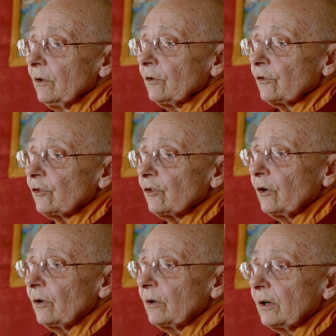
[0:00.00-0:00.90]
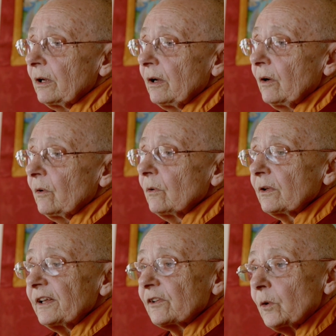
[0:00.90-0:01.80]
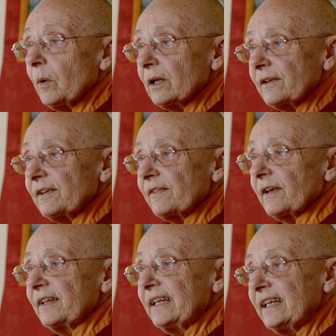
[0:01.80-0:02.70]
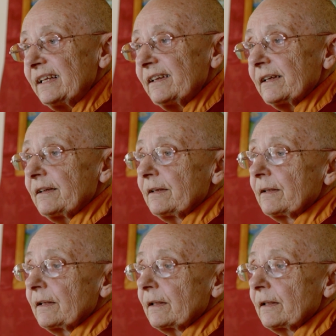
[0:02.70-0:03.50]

So all these qualities are needed,